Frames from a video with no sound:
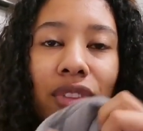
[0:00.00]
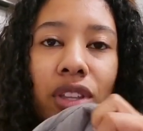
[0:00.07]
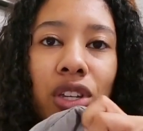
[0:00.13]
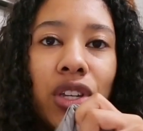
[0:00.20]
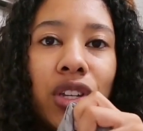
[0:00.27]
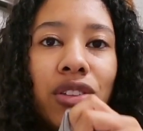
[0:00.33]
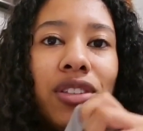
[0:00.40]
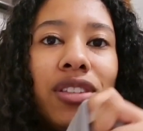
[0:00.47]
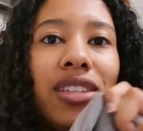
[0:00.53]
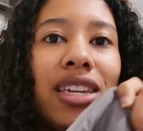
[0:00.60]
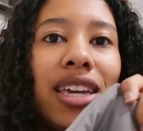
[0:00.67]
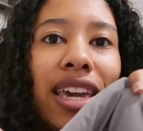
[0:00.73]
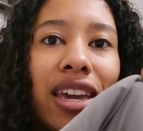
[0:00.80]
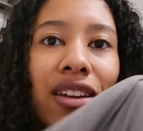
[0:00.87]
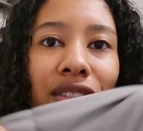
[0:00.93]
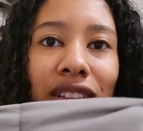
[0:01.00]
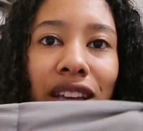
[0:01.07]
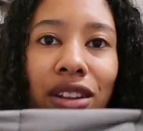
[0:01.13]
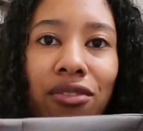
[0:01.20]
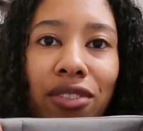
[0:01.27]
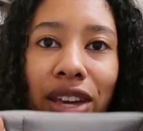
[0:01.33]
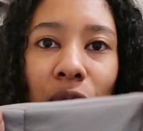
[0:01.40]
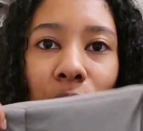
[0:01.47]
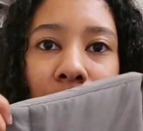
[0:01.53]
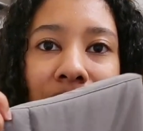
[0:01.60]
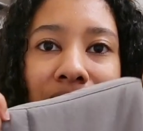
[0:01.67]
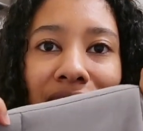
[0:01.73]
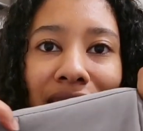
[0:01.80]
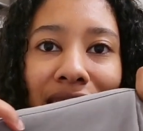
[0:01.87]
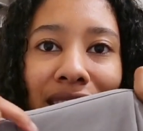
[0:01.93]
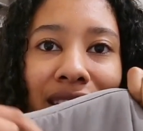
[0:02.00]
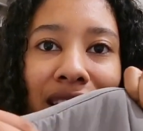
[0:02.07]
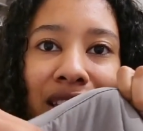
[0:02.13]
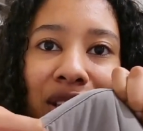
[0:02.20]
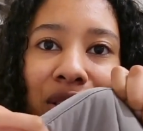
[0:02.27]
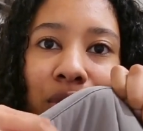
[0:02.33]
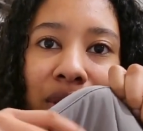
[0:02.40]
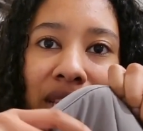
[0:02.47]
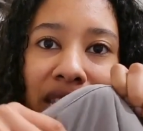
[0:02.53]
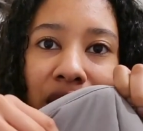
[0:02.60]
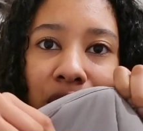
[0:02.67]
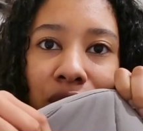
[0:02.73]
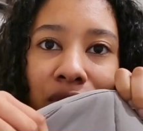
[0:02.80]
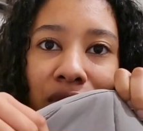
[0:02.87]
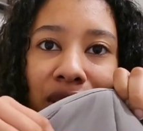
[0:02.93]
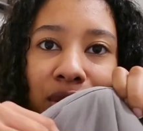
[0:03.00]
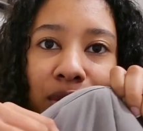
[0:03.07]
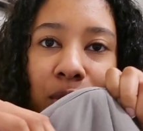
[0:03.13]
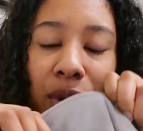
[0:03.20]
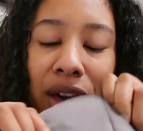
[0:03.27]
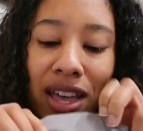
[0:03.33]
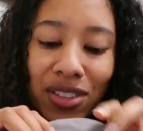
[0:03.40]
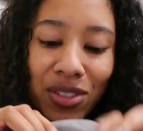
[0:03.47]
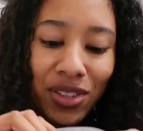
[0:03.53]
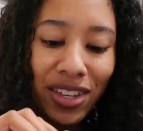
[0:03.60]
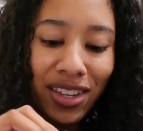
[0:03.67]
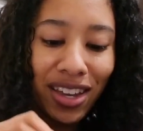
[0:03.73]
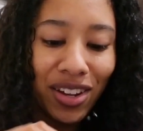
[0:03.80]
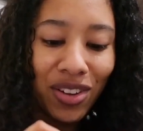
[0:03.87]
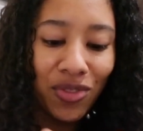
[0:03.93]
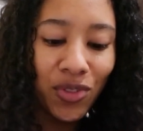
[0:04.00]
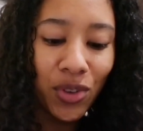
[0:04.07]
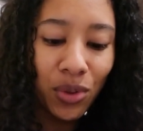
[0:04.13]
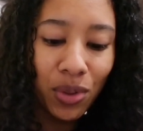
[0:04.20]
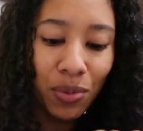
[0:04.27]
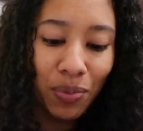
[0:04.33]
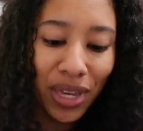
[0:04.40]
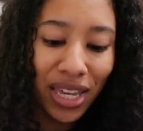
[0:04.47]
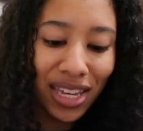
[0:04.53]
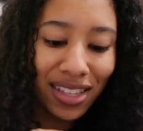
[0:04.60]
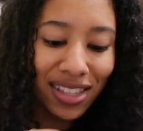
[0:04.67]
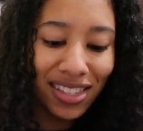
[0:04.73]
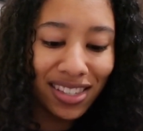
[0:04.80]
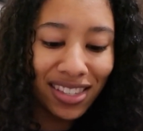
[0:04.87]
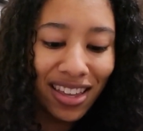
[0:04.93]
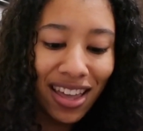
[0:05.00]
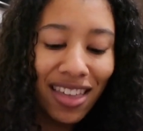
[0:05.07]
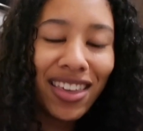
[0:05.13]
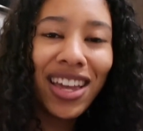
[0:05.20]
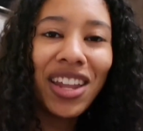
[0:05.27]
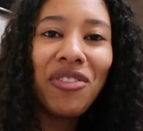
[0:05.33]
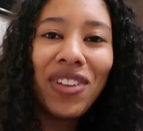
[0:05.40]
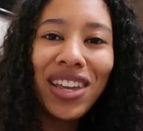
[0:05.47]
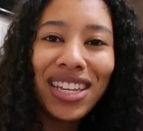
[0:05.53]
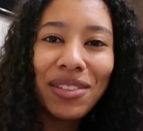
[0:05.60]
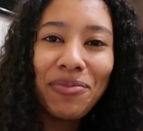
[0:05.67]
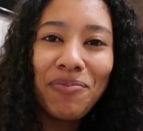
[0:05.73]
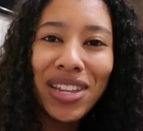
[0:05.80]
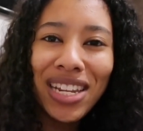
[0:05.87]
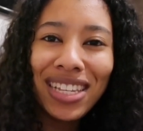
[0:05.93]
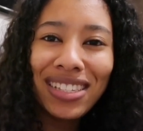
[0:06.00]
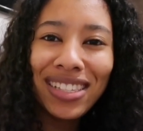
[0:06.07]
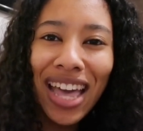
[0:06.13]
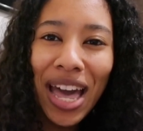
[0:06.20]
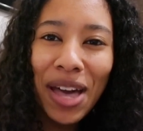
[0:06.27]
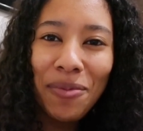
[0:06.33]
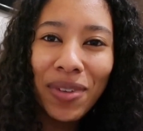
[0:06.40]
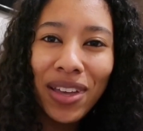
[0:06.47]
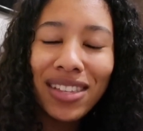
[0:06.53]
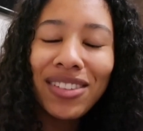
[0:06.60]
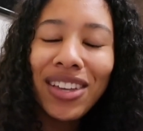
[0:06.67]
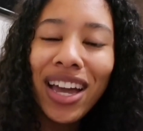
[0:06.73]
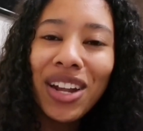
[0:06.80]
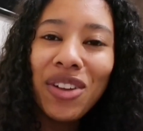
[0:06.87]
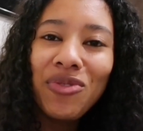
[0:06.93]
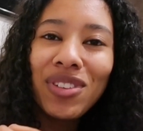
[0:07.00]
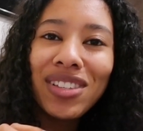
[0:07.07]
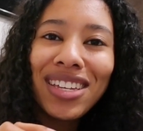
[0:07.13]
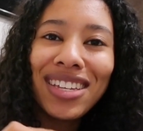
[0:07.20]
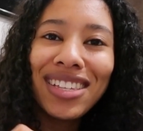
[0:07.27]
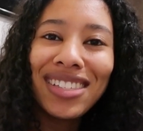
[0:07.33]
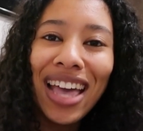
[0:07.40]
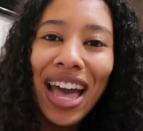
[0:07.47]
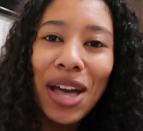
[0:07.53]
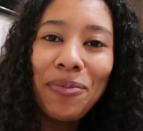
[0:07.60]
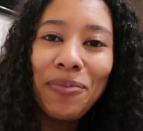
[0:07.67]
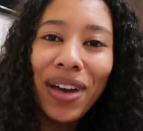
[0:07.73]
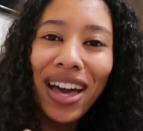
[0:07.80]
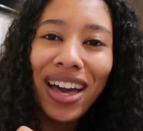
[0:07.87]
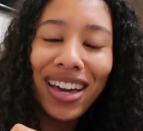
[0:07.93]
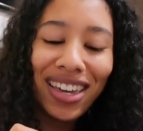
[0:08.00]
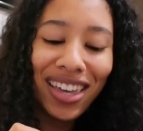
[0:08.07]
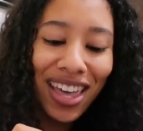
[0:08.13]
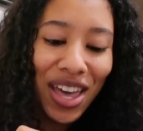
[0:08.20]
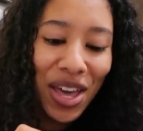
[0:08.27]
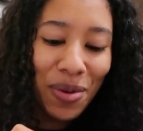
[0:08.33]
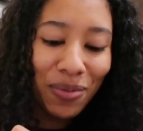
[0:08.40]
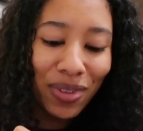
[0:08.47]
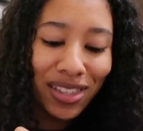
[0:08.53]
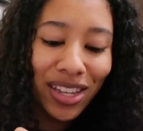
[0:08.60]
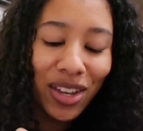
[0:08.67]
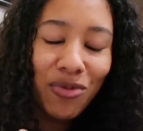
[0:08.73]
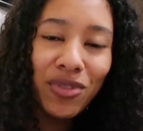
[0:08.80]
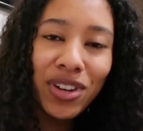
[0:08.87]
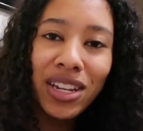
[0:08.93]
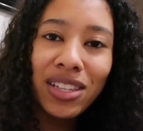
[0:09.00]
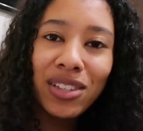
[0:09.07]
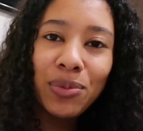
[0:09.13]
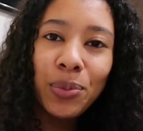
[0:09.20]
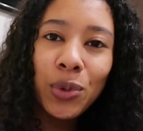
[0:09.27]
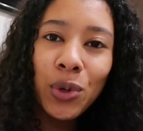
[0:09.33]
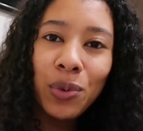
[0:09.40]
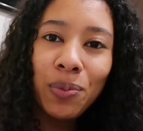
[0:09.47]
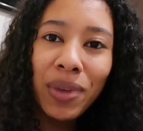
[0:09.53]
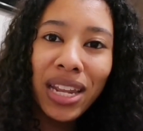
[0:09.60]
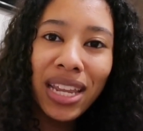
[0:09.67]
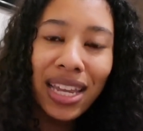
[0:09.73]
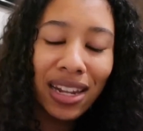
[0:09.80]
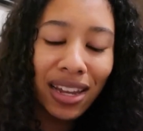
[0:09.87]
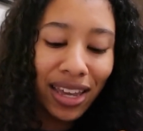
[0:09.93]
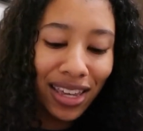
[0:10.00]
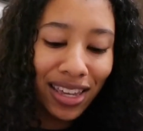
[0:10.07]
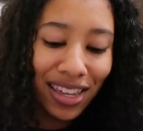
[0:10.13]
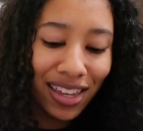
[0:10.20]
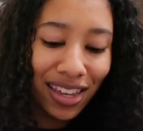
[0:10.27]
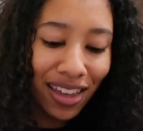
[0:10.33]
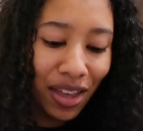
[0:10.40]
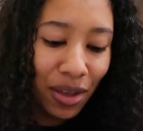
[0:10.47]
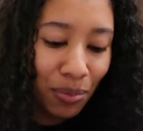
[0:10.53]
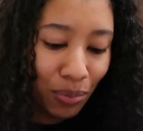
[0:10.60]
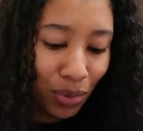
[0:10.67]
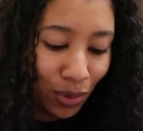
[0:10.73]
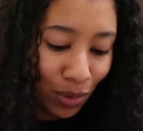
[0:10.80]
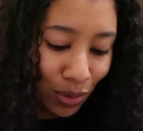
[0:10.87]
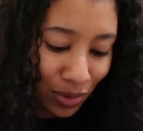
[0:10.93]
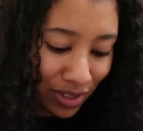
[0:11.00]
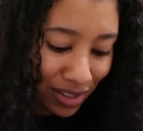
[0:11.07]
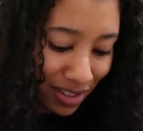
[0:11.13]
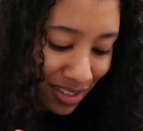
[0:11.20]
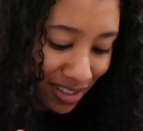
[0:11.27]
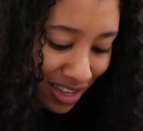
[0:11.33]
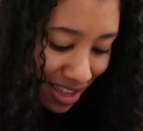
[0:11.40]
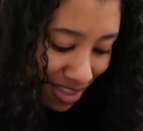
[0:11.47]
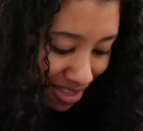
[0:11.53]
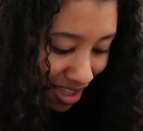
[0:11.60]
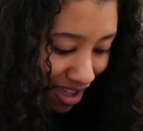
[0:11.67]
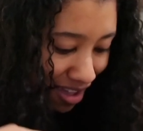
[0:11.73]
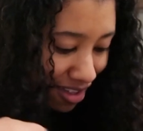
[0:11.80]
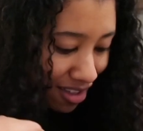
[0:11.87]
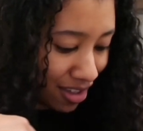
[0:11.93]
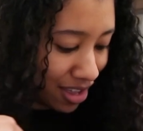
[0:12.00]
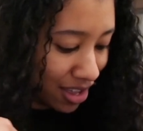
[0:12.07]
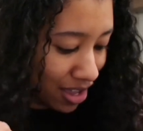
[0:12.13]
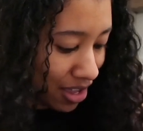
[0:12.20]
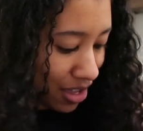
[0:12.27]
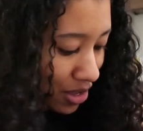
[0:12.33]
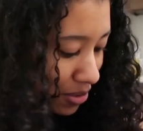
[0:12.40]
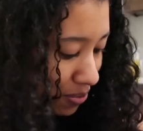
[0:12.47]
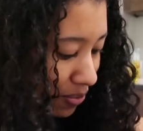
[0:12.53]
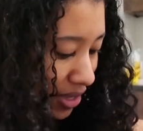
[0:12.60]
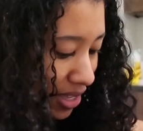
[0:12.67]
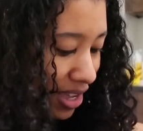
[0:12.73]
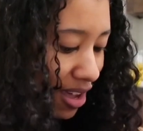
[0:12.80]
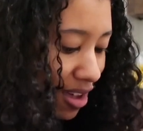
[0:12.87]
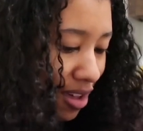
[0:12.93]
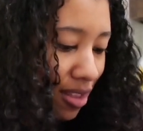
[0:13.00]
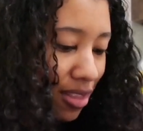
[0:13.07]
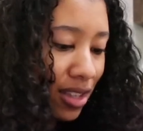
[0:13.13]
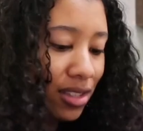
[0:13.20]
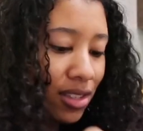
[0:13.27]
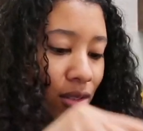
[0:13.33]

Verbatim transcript: if you see here it's kind of like quilted so in each of these squares you can kind of feel the beads they're kind of like mini sand it kind of feels like a sandbag there's like really small mini like um balls in there but yeah this